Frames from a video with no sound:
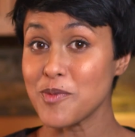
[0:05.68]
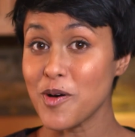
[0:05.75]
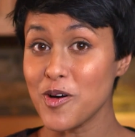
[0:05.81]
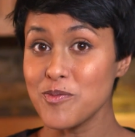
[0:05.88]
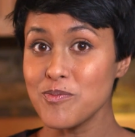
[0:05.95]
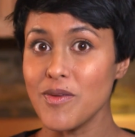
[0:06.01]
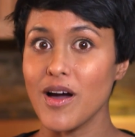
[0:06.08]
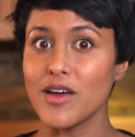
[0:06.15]

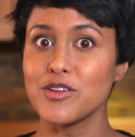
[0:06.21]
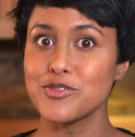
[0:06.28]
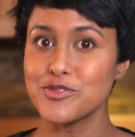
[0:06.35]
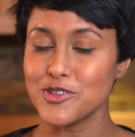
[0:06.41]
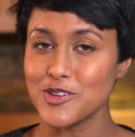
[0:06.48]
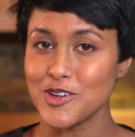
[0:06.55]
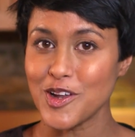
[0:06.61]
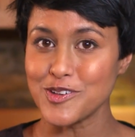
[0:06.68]
mum and a
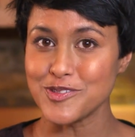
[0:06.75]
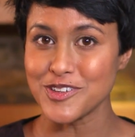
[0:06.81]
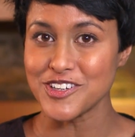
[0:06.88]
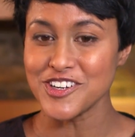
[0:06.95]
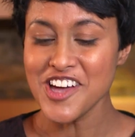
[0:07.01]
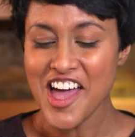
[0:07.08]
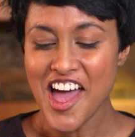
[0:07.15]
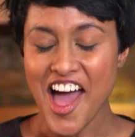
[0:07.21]
food
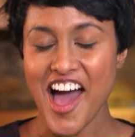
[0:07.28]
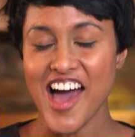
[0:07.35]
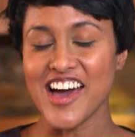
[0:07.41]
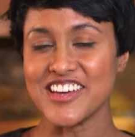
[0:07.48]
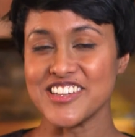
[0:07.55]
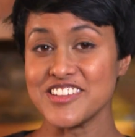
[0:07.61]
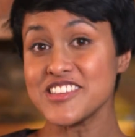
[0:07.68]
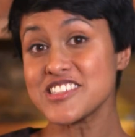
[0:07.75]
lover,
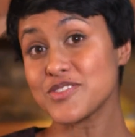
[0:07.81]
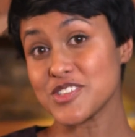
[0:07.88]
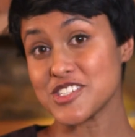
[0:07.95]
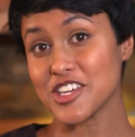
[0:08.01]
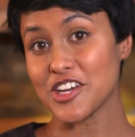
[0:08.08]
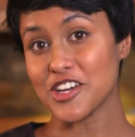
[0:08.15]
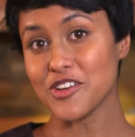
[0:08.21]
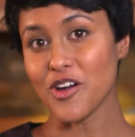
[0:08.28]
and in this
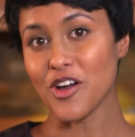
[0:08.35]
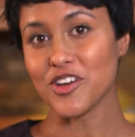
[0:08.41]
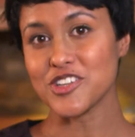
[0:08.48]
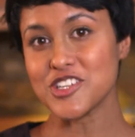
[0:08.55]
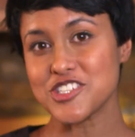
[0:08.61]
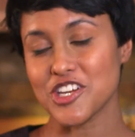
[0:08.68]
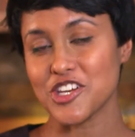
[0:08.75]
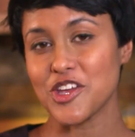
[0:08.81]
video I'm going
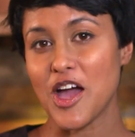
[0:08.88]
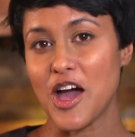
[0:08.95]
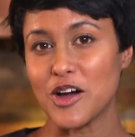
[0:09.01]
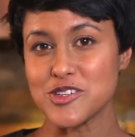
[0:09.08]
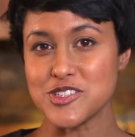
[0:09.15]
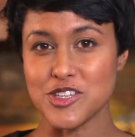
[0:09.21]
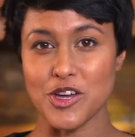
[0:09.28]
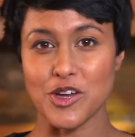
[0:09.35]
to show you how
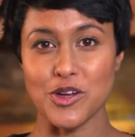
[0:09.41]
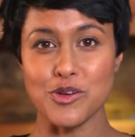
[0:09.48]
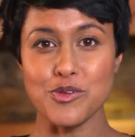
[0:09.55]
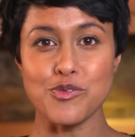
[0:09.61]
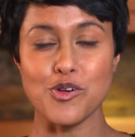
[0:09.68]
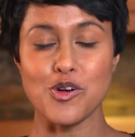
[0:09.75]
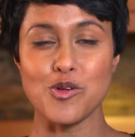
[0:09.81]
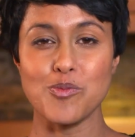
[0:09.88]
to go
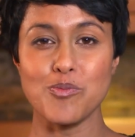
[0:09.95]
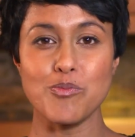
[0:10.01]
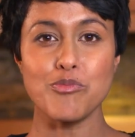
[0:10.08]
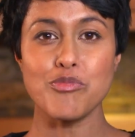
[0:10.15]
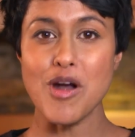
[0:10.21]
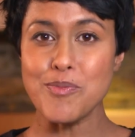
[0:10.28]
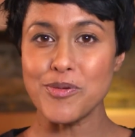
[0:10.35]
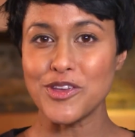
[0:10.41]
from
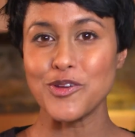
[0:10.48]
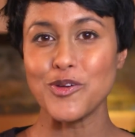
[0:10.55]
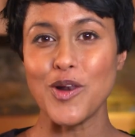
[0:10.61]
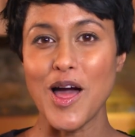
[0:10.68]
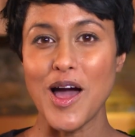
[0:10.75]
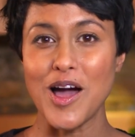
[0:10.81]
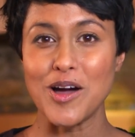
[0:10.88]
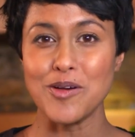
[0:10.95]
prepping your
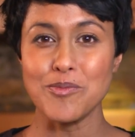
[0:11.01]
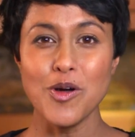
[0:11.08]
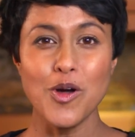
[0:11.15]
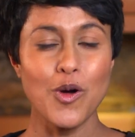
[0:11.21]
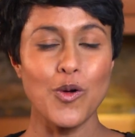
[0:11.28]
lamb